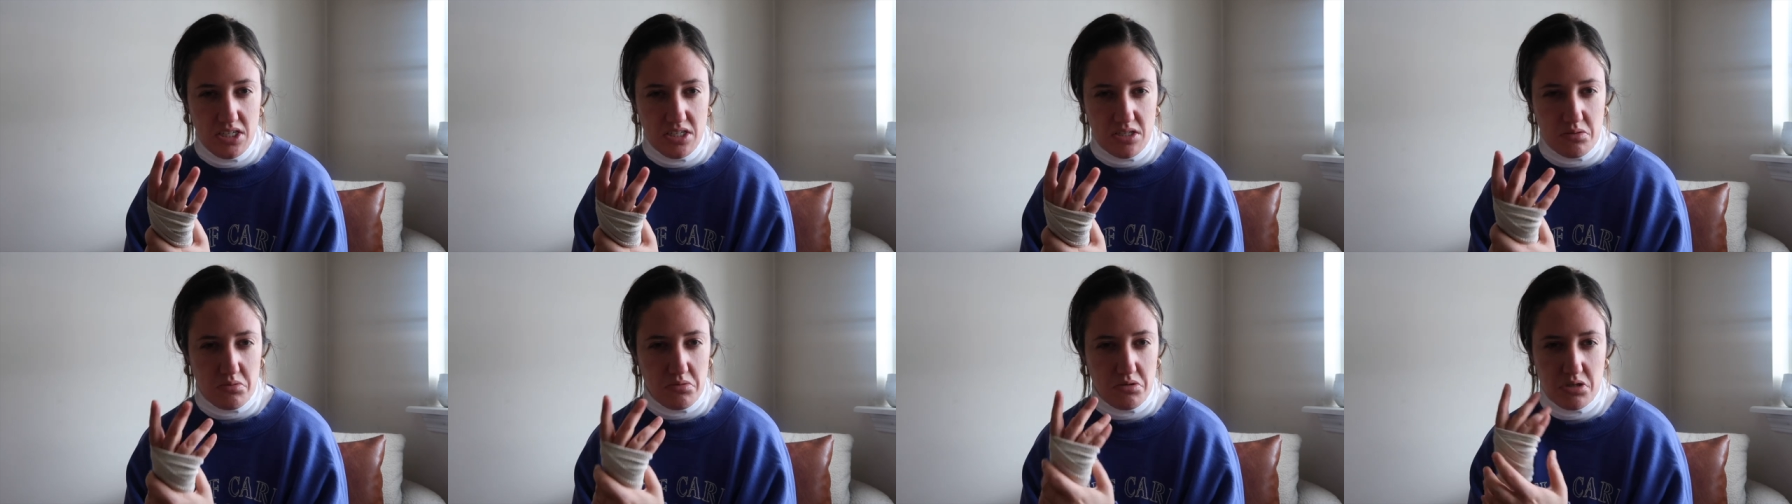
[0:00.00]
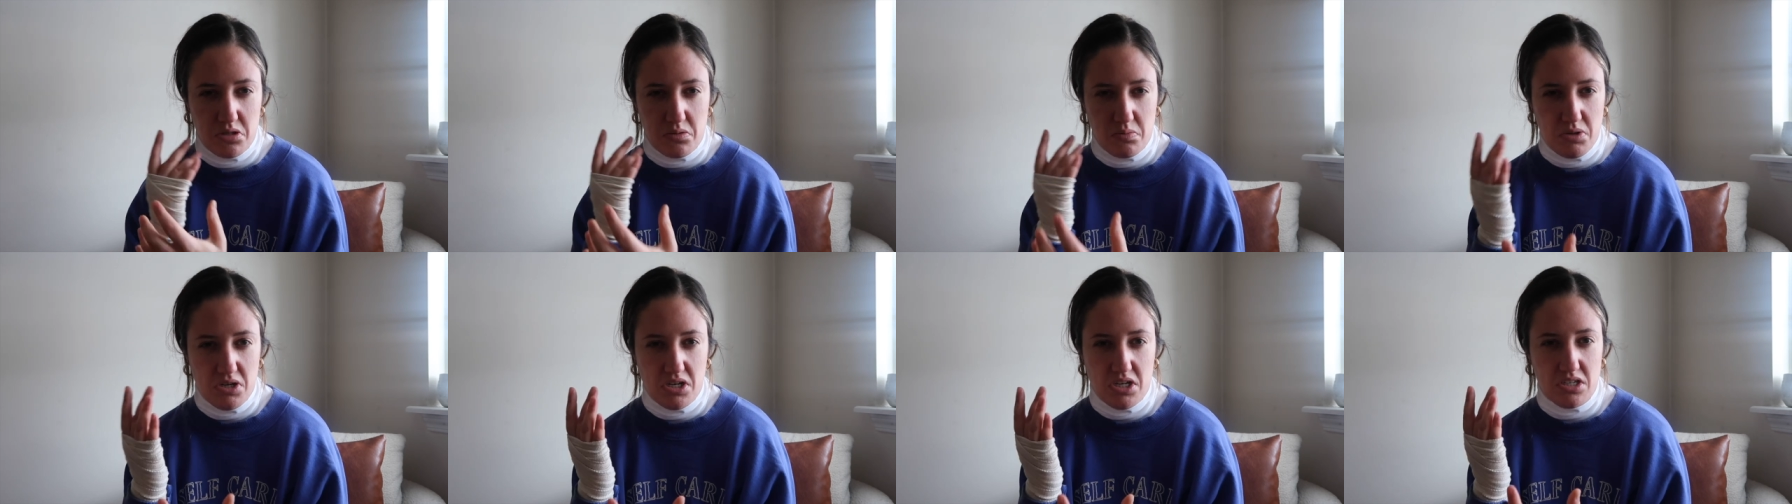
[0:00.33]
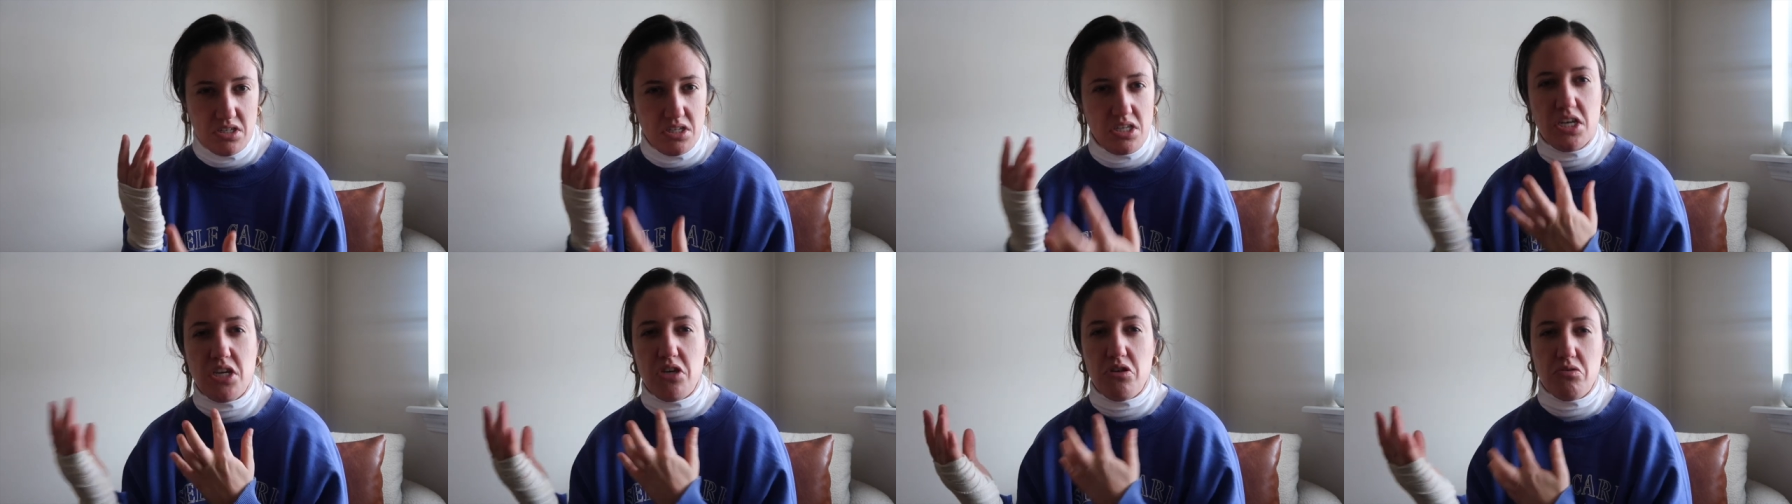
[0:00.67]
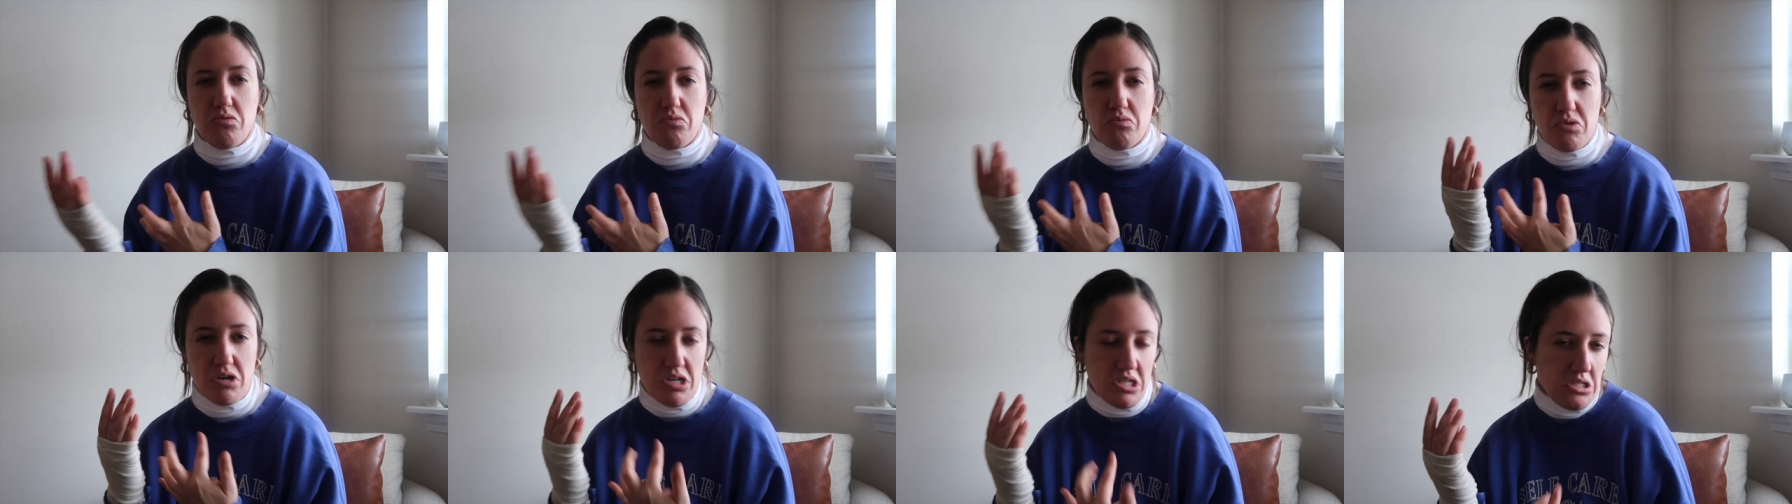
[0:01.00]
is just because like your
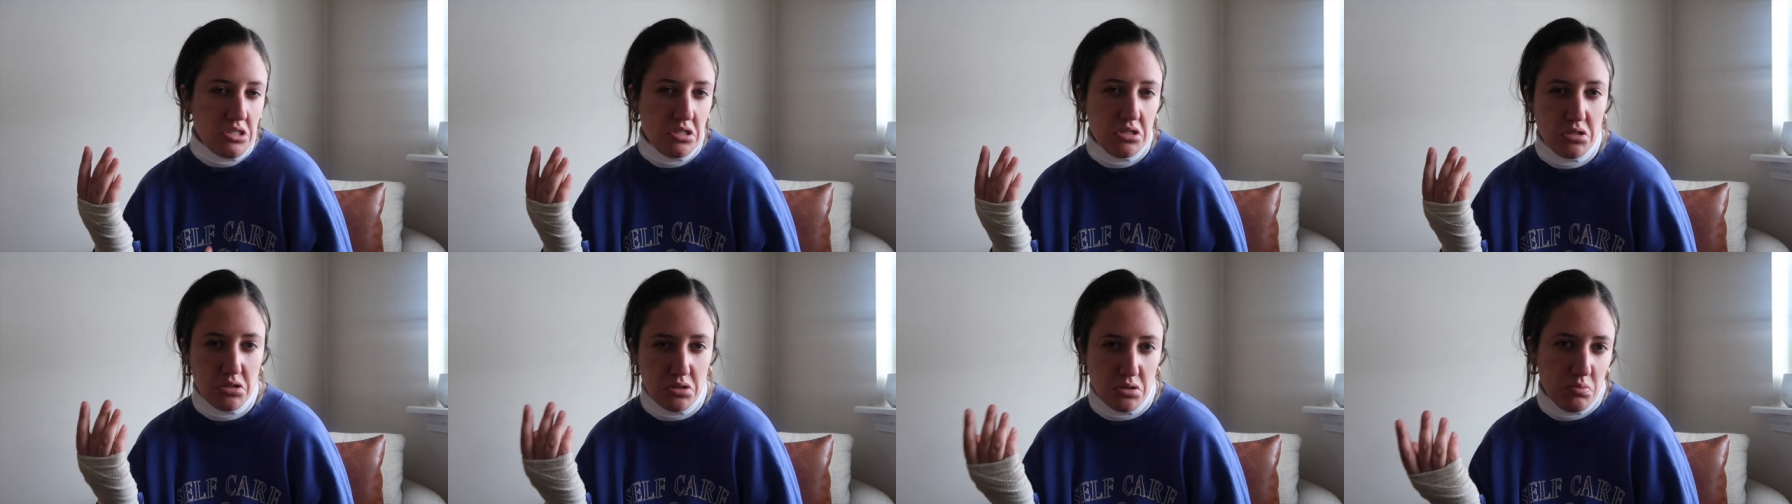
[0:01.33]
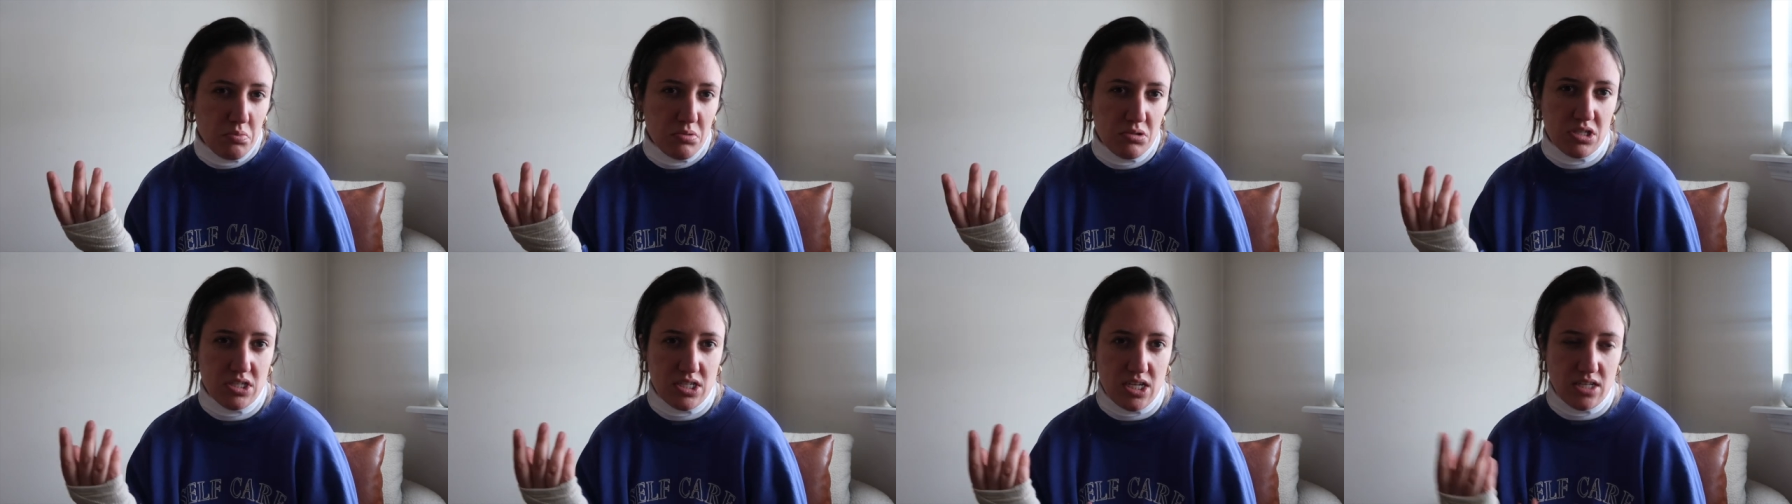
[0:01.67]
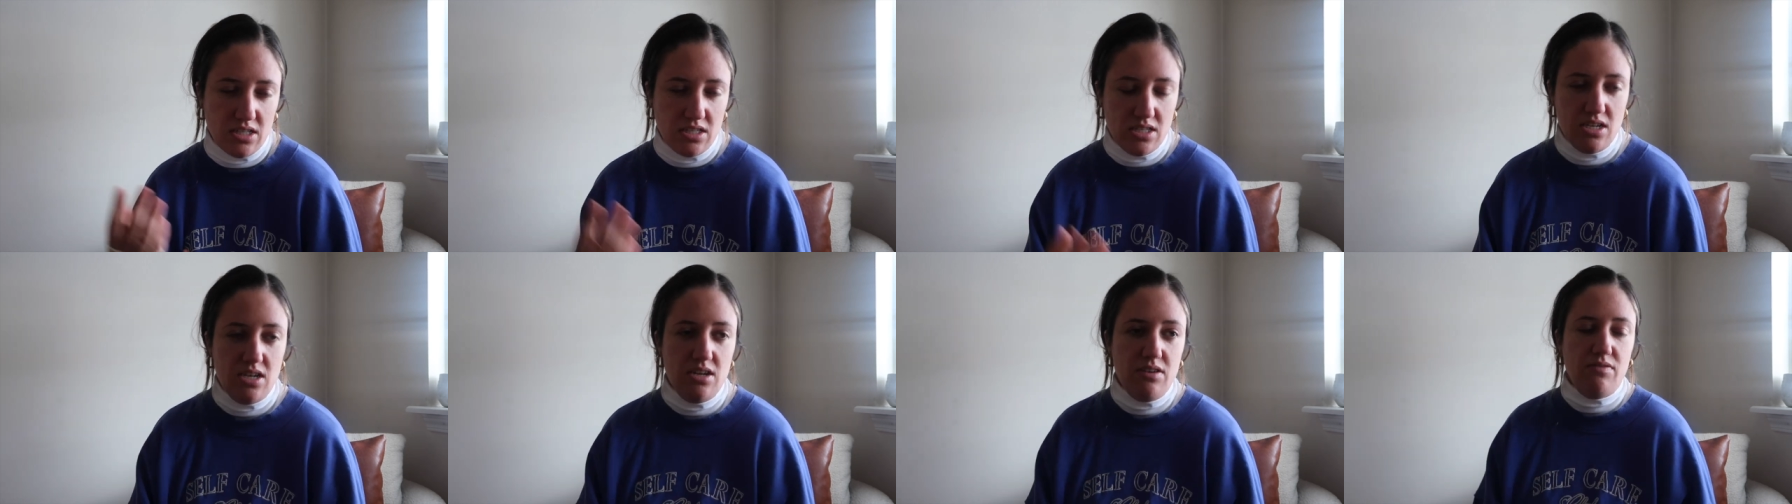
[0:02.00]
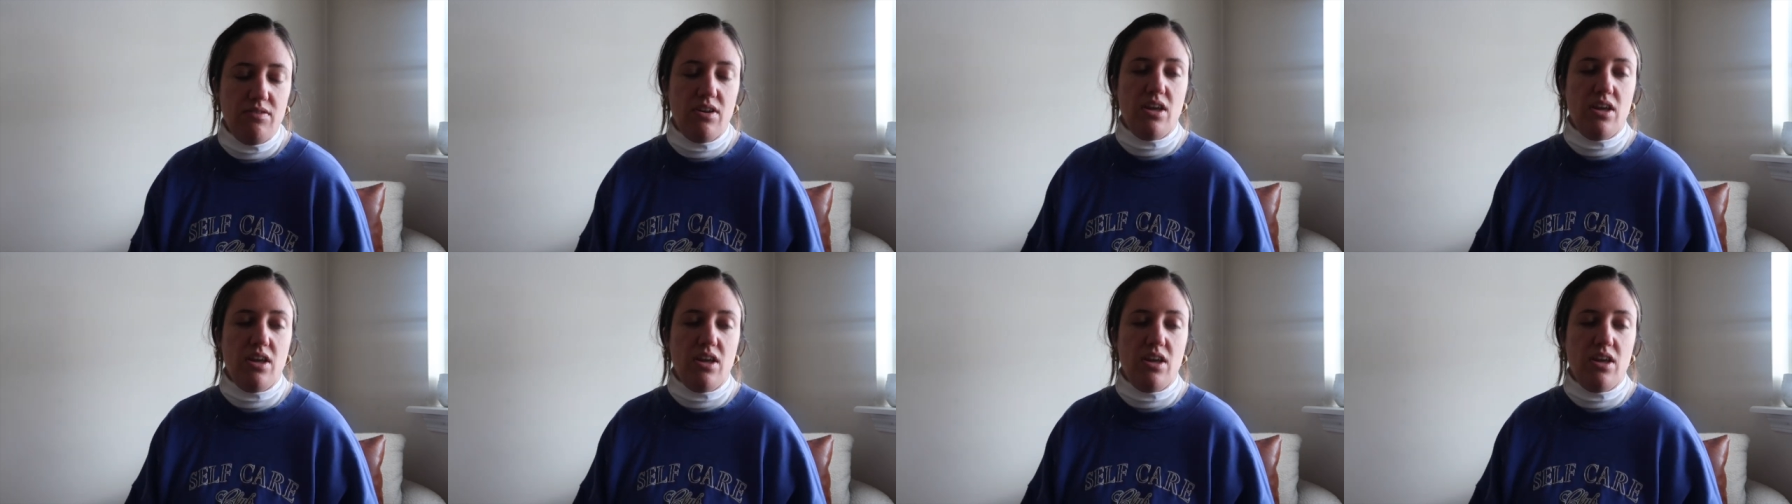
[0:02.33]
wrist is super sensitive.